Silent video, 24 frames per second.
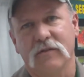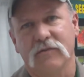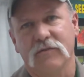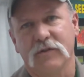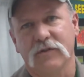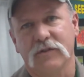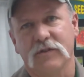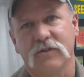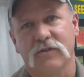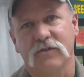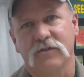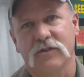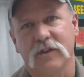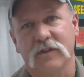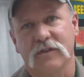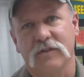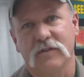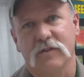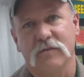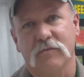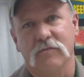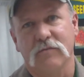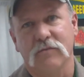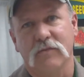facilitate
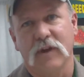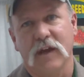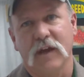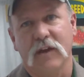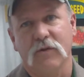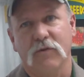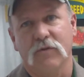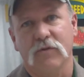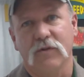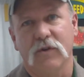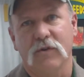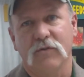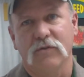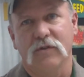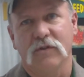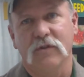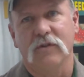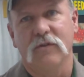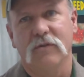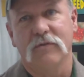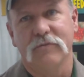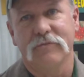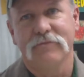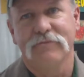some annual
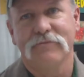no-till.